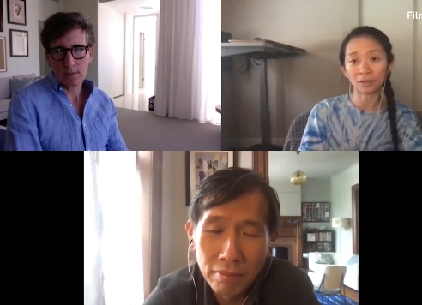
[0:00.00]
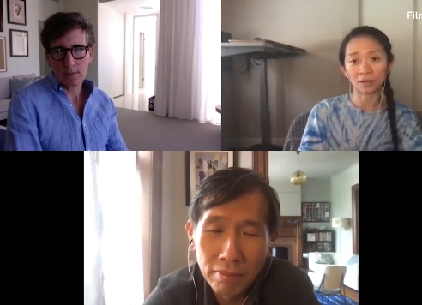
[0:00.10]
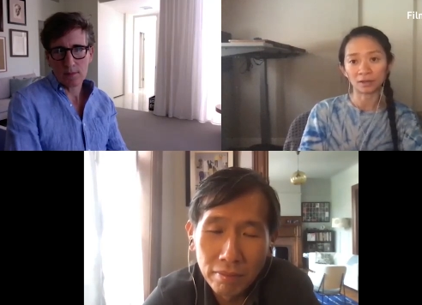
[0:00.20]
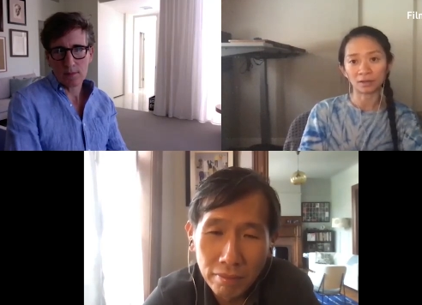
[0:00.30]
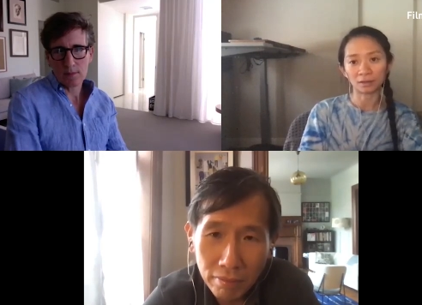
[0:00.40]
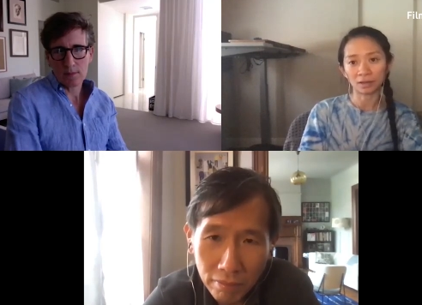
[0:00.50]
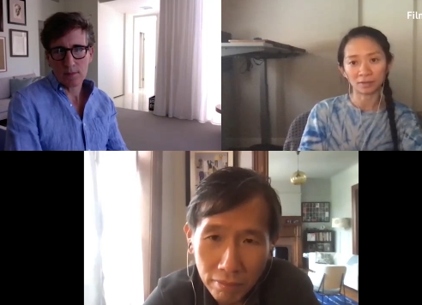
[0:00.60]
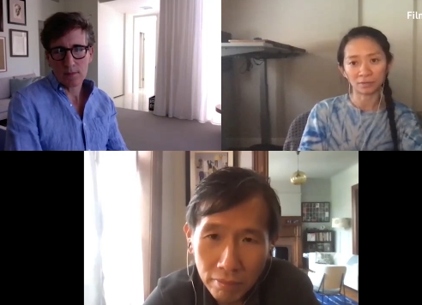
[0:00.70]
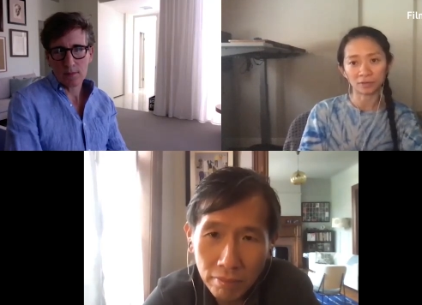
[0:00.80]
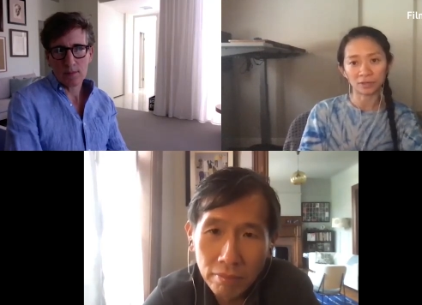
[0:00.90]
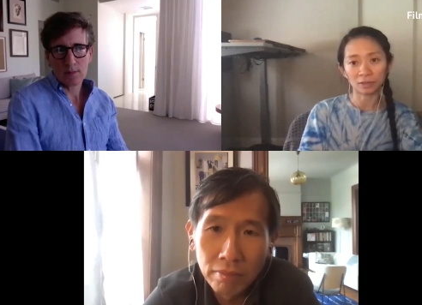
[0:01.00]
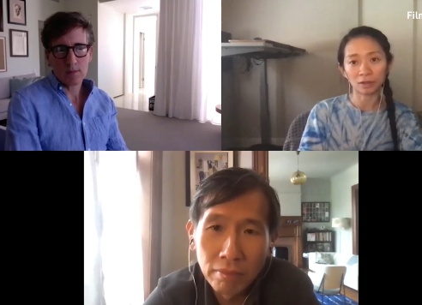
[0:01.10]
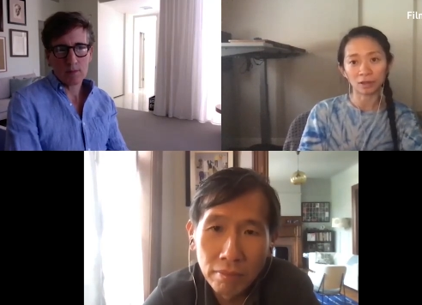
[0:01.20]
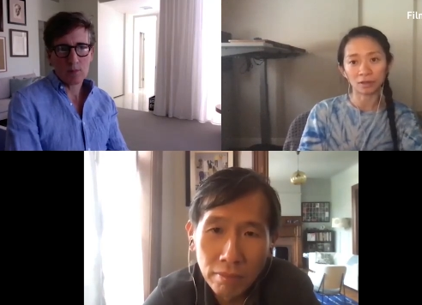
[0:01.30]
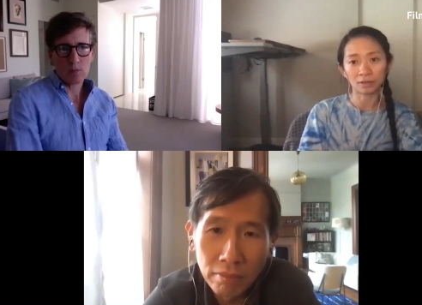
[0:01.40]
Speaker 1: there uh, for this
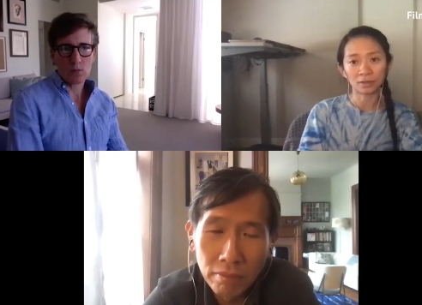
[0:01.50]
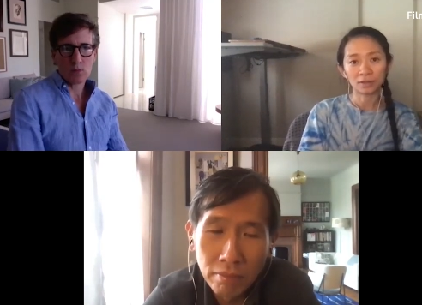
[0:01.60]
long